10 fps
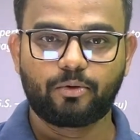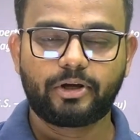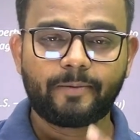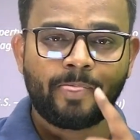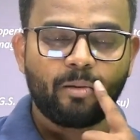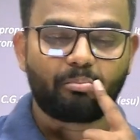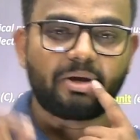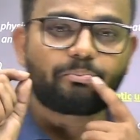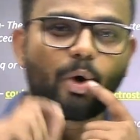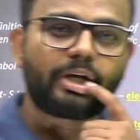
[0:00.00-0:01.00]
Okay, my
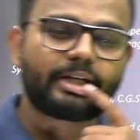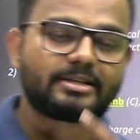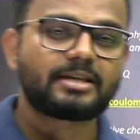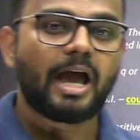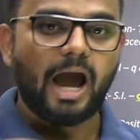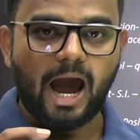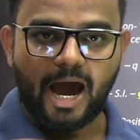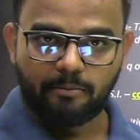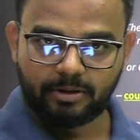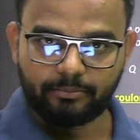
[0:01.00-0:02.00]
point is
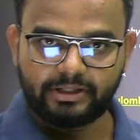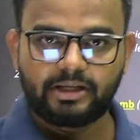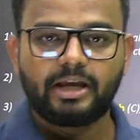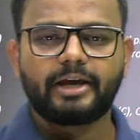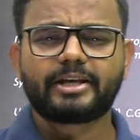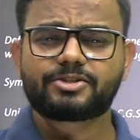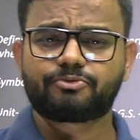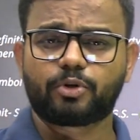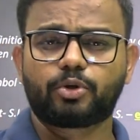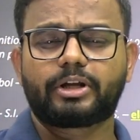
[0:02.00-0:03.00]
our memory is
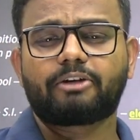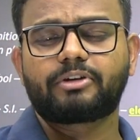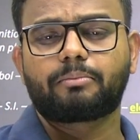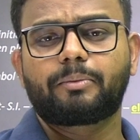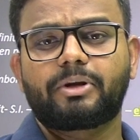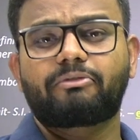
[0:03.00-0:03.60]
photographic memory.